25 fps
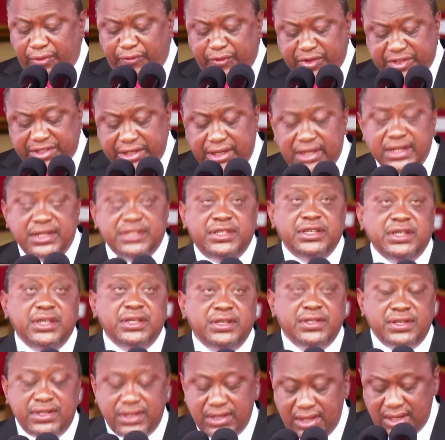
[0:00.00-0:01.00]

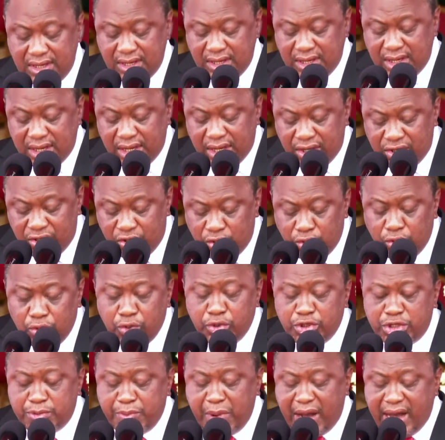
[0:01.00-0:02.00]
facilities
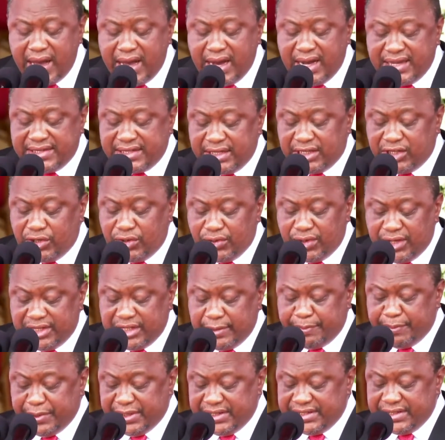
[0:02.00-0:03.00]
used by our security
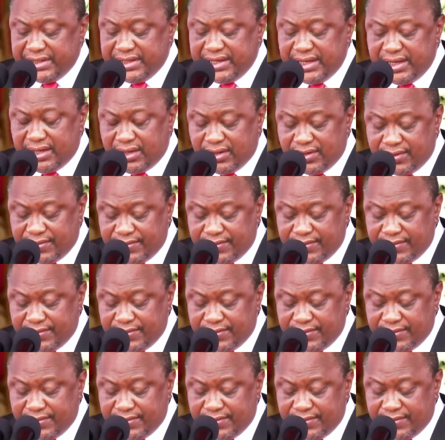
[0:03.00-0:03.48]
personnel.